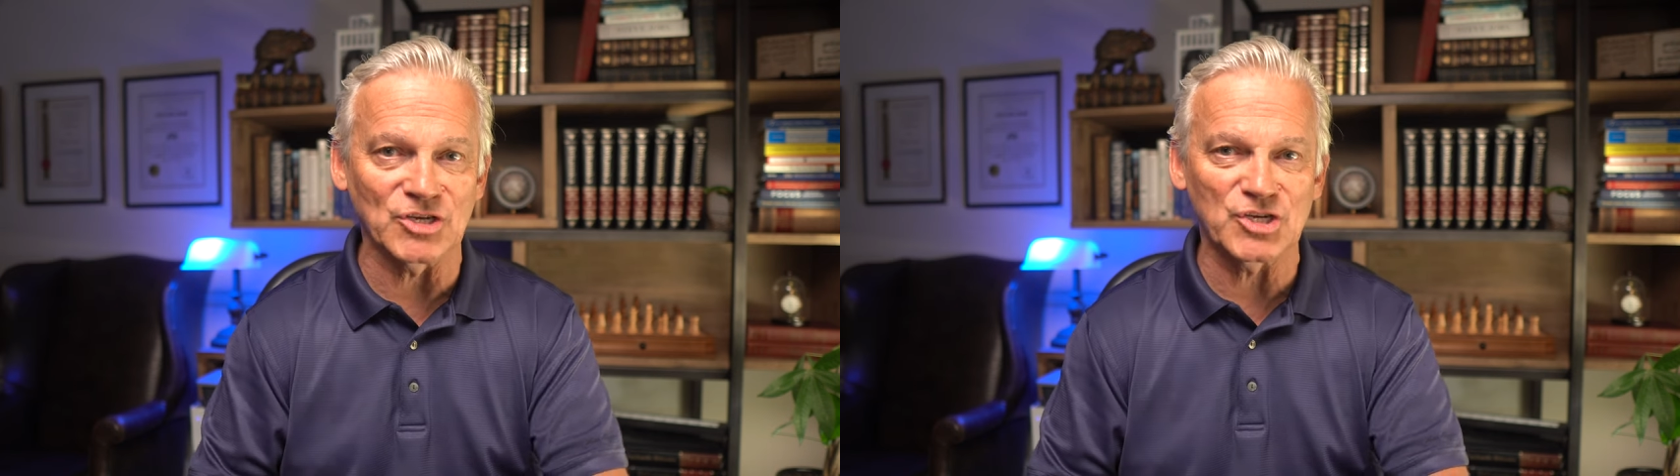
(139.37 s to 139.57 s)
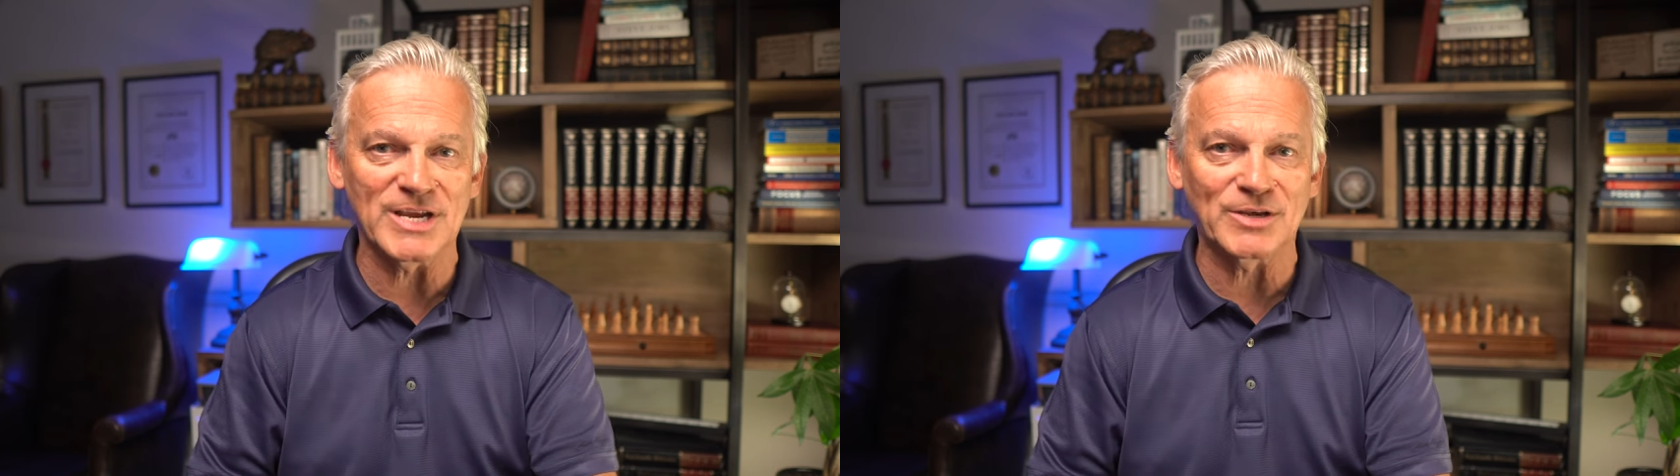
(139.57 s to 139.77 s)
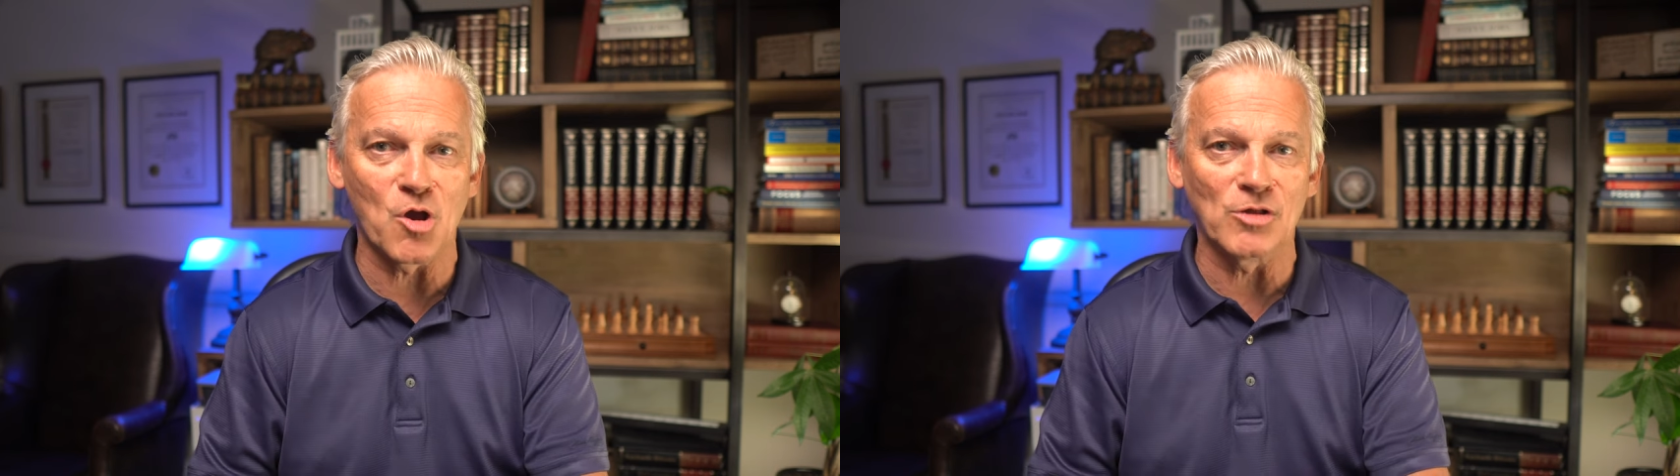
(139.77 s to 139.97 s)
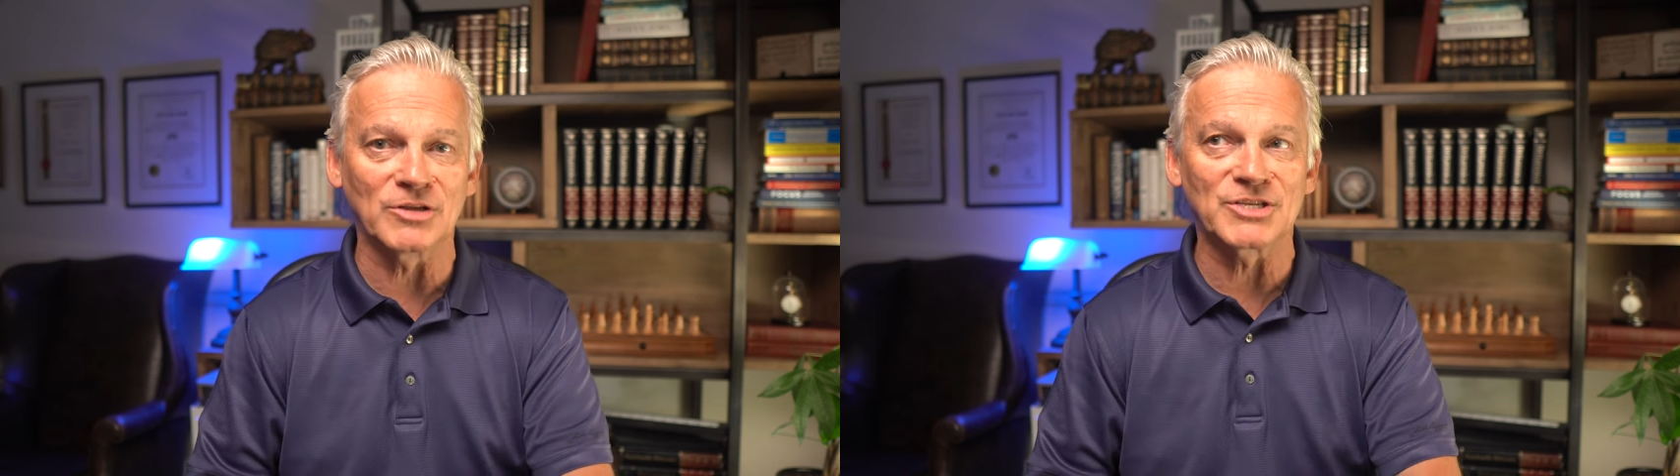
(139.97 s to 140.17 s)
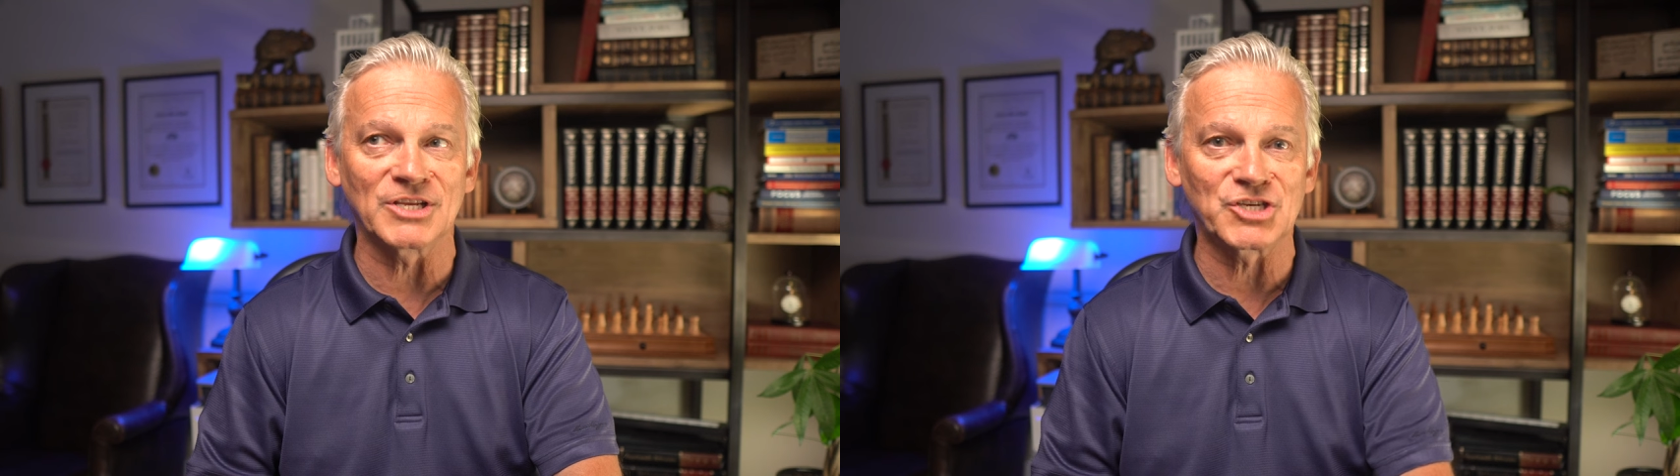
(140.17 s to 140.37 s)
she
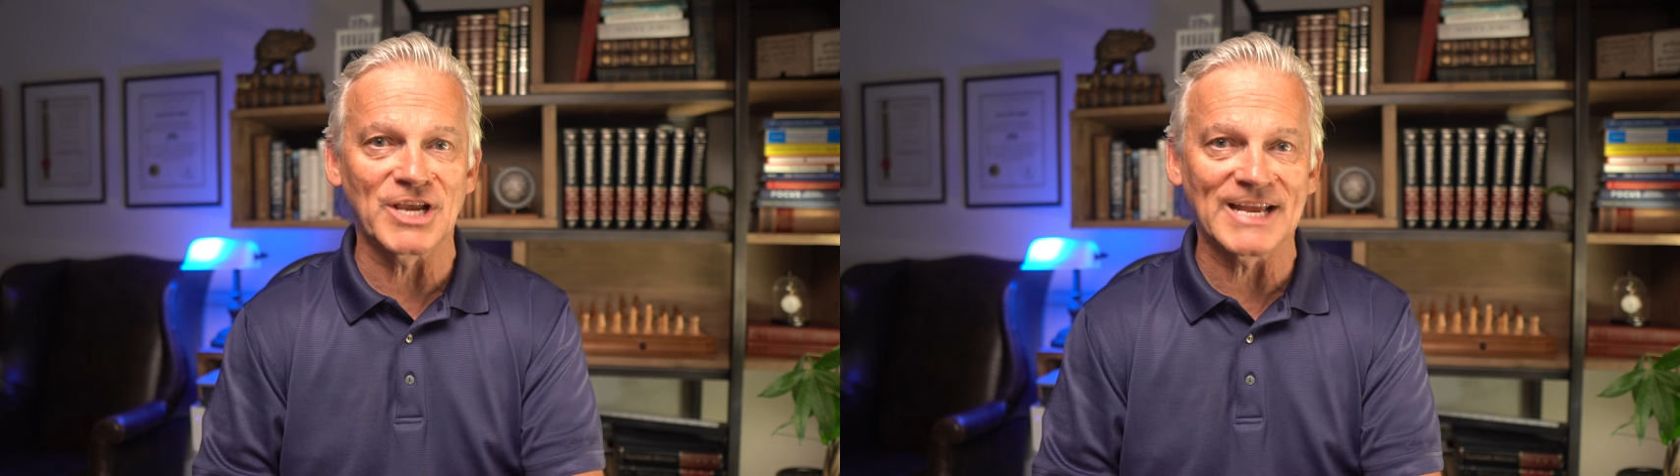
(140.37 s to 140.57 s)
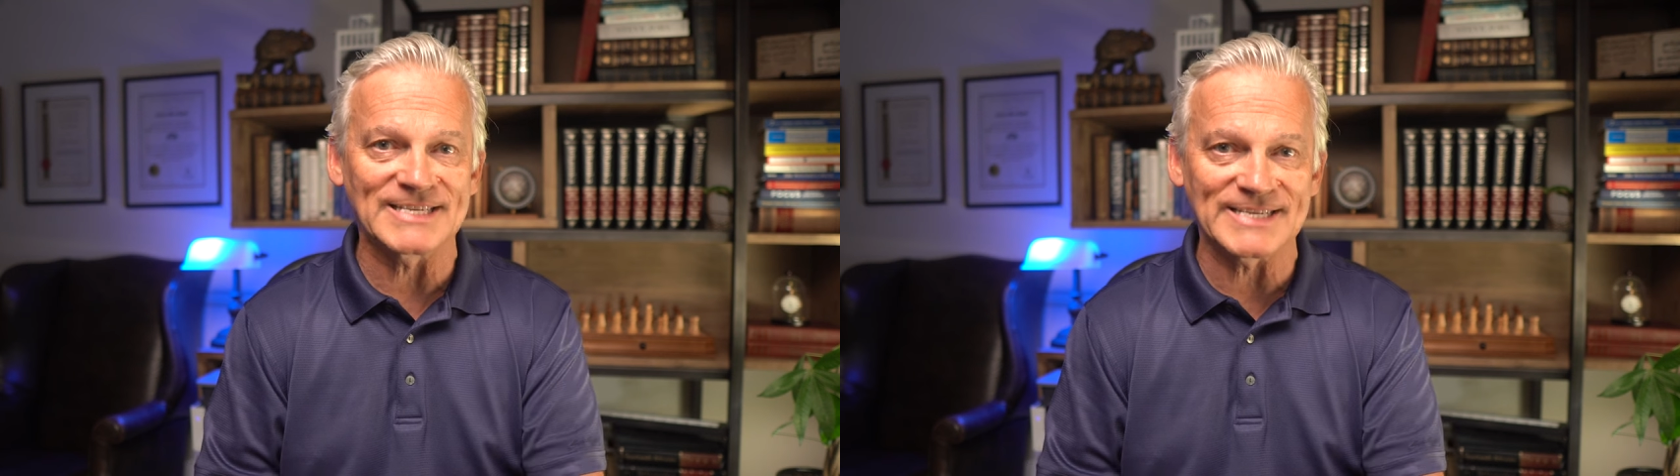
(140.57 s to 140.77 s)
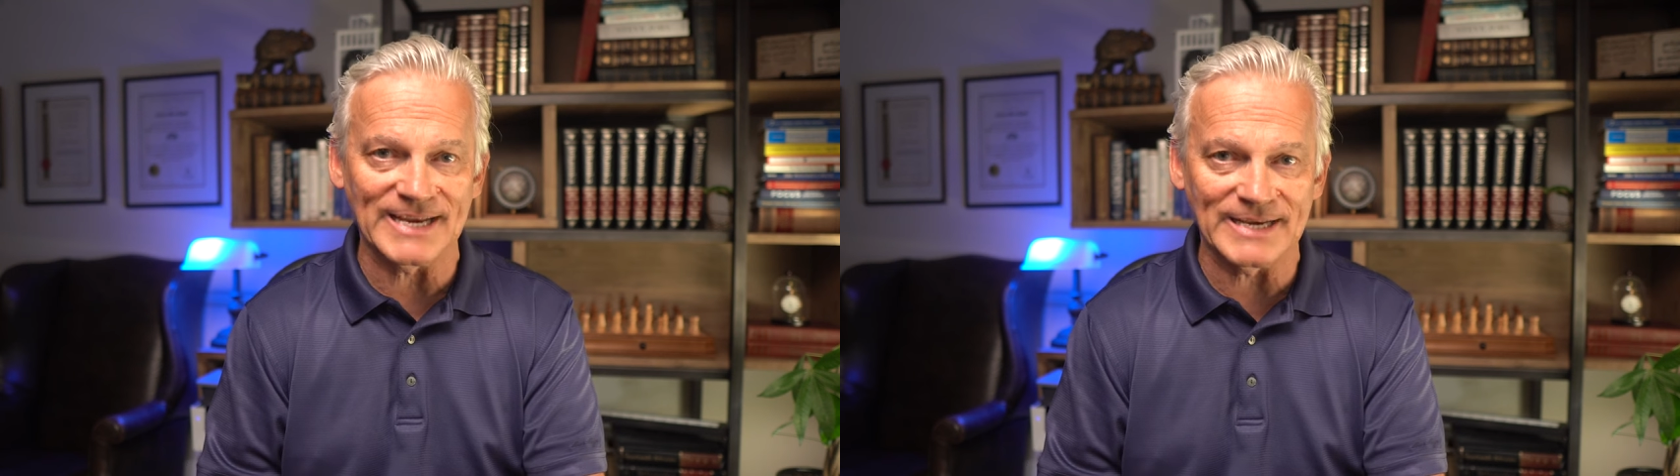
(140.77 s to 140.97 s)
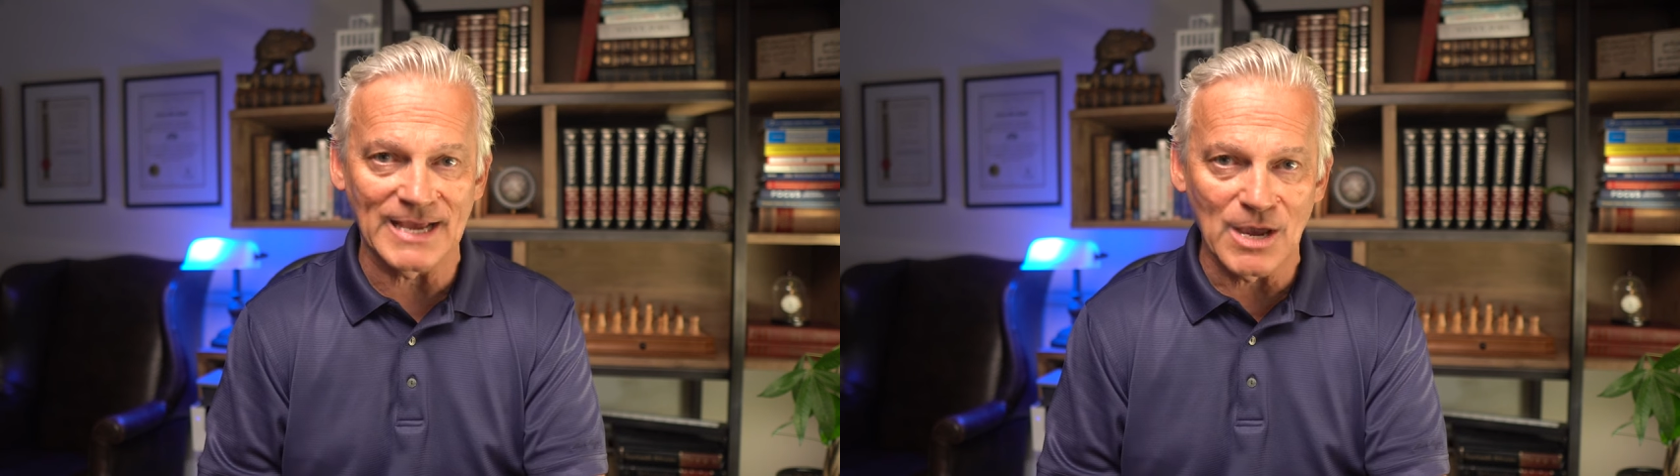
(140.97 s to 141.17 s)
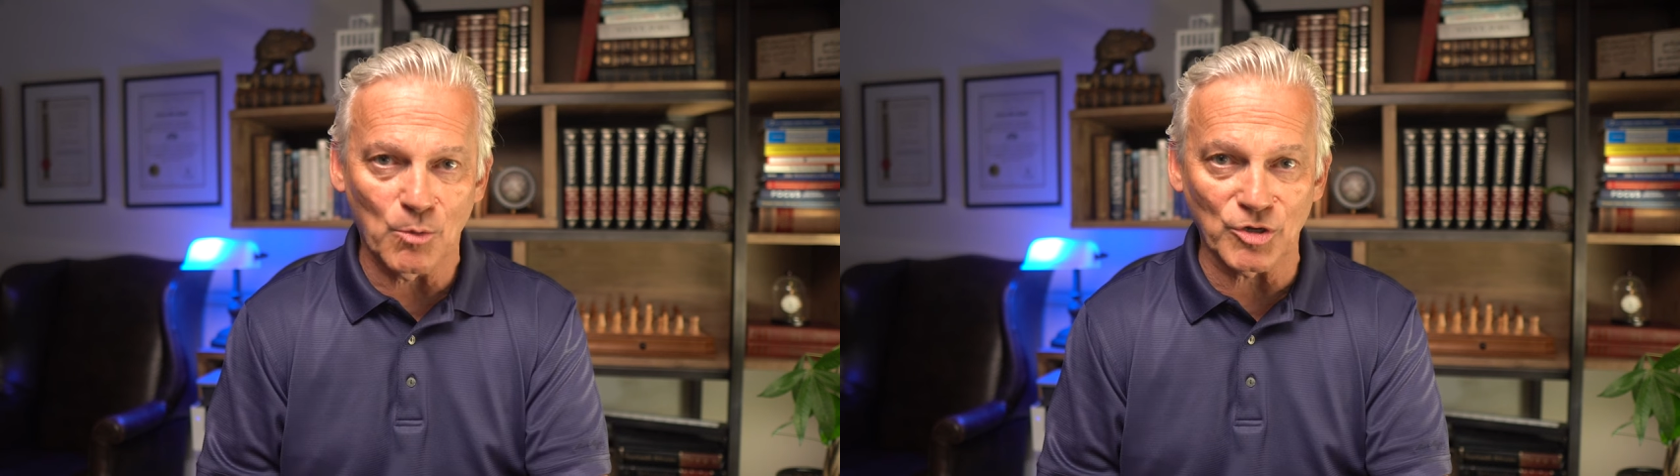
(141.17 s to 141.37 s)
acknowledged that she had sent